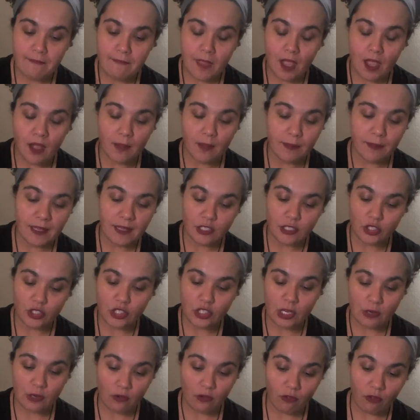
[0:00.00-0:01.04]
in
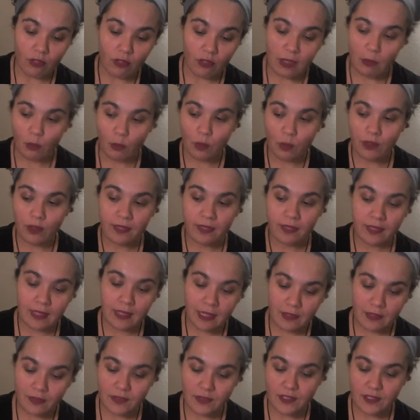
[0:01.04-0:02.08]
general and
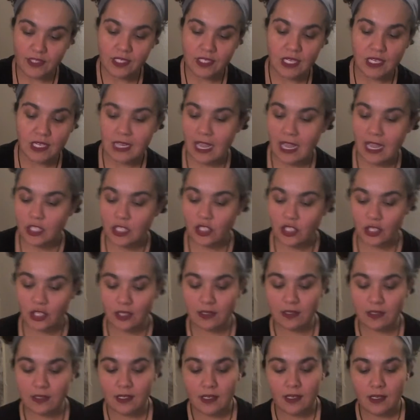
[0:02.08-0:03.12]
within this
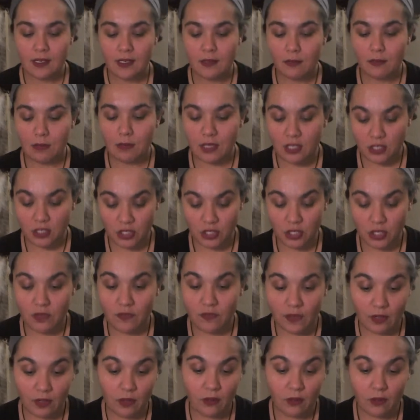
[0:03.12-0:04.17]
connection, because you
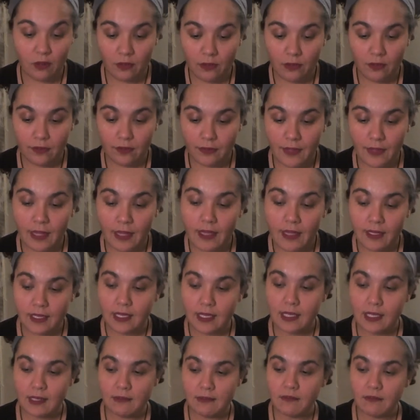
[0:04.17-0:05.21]
feel that
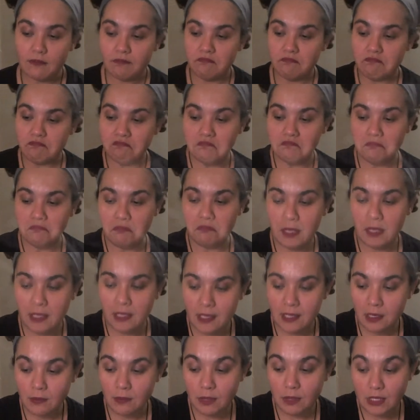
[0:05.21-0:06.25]

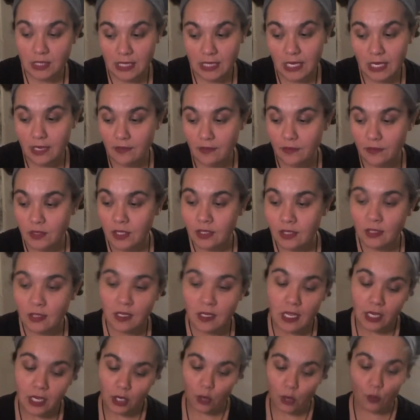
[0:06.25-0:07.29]
it can be saved
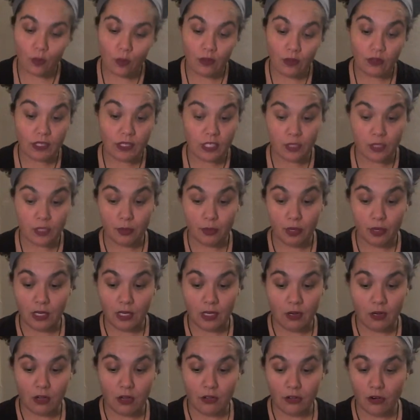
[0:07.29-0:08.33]
and you're willing to put
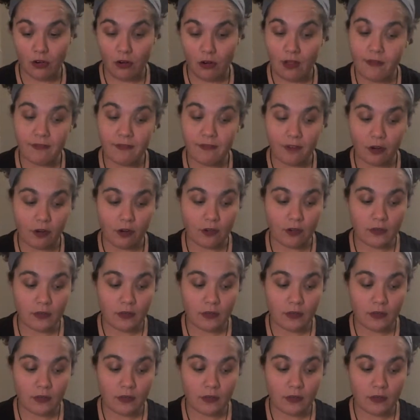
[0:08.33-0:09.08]
in all your effort.